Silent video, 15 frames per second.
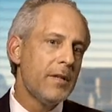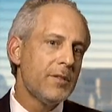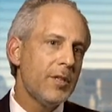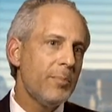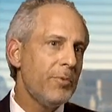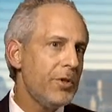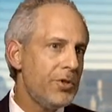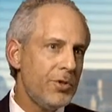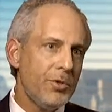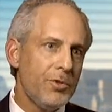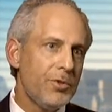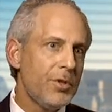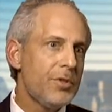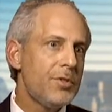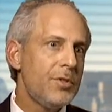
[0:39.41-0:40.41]
simply
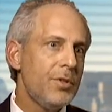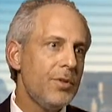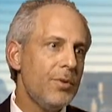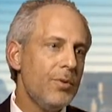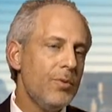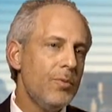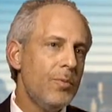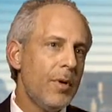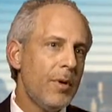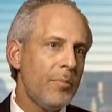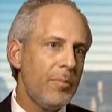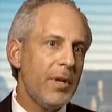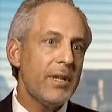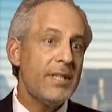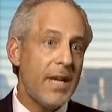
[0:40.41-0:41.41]
chooses to
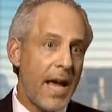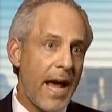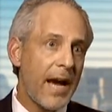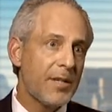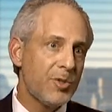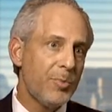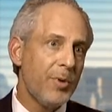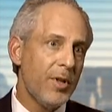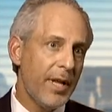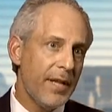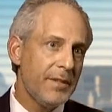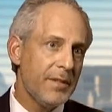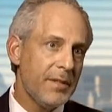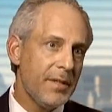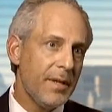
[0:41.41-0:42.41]
be a taxable
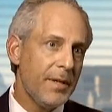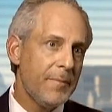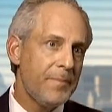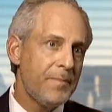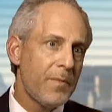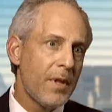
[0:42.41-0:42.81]
entity,